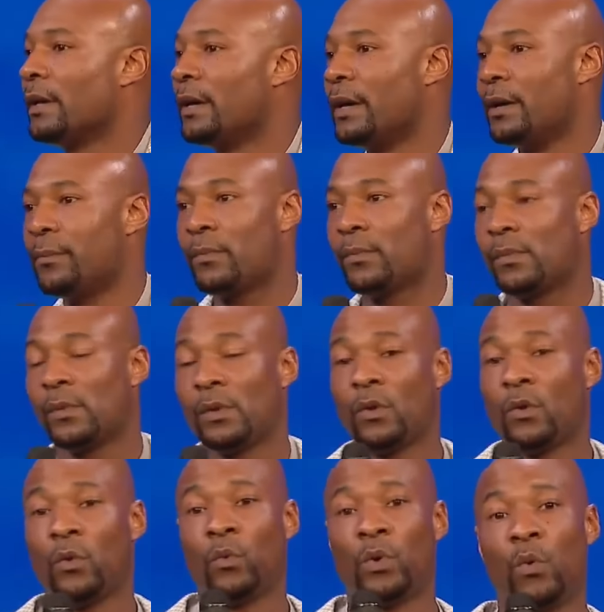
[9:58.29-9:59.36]
Um,
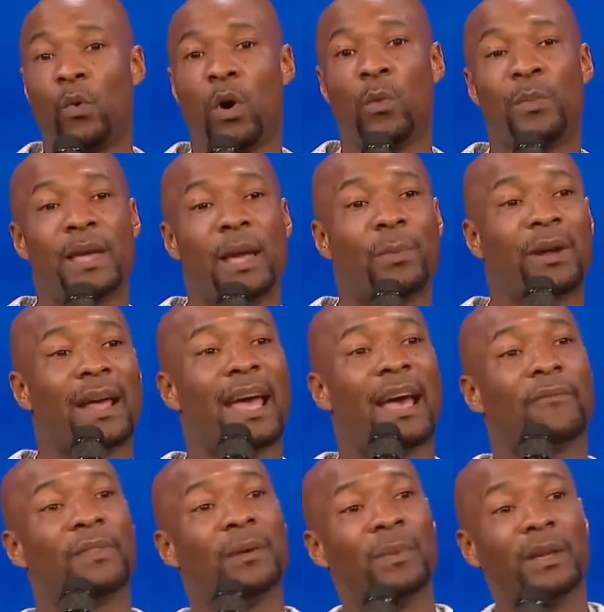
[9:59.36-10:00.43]
we won't be able to
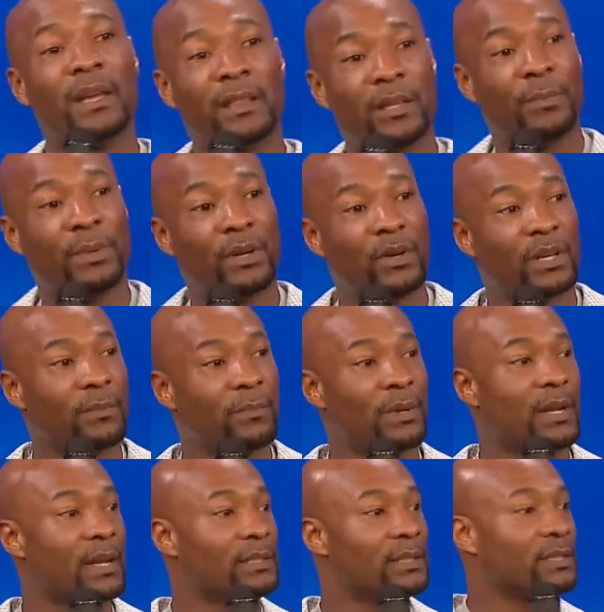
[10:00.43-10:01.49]
have them in the building
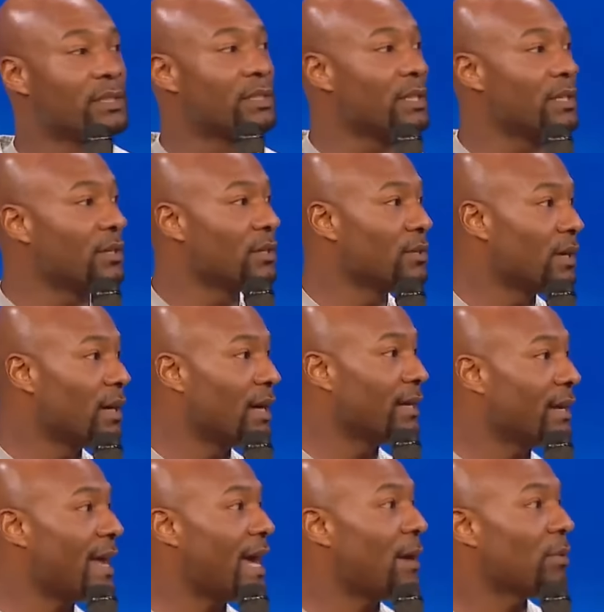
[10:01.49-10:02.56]
because it's still
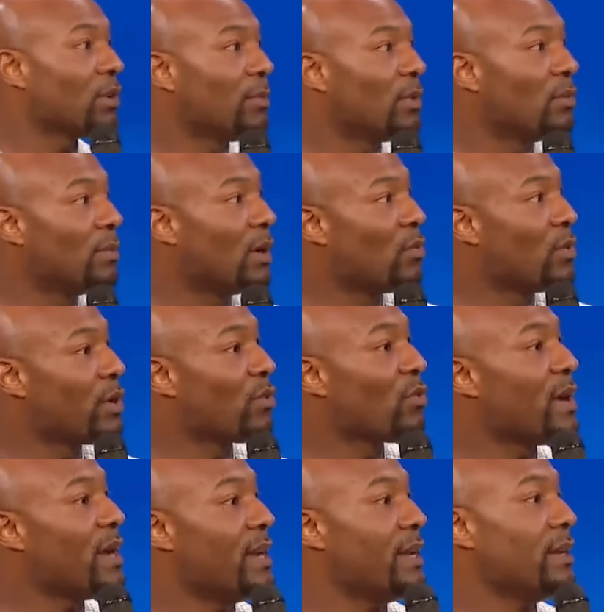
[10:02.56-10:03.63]
uninhabitable, but we're
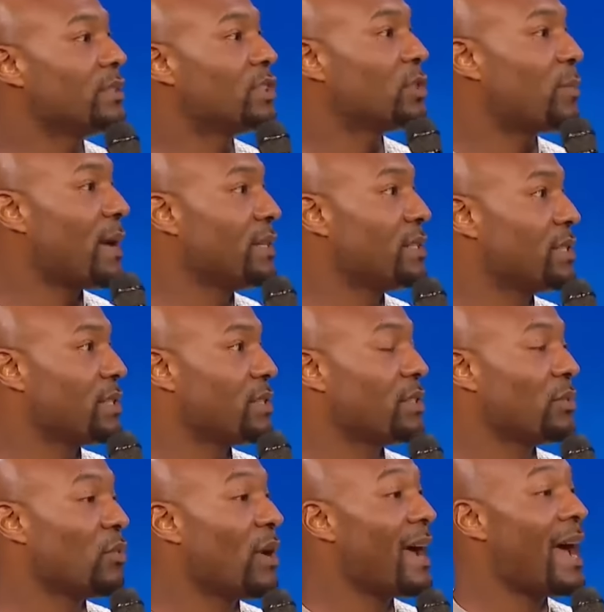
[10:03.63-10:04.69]
renting
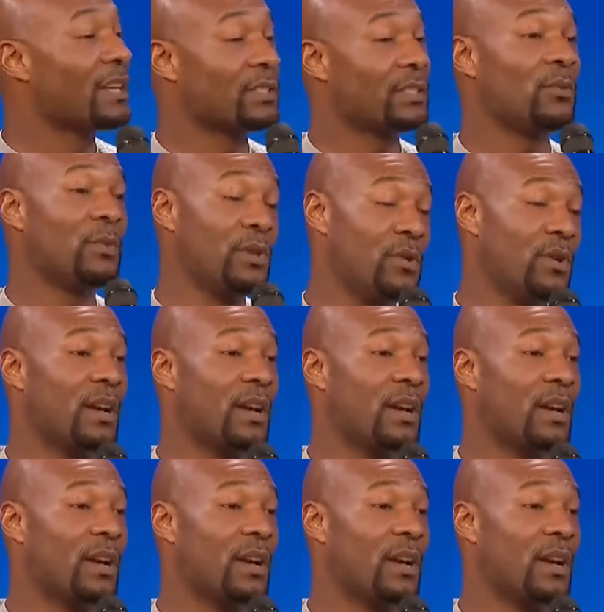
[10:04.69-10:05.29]
spaces. We're actually, when you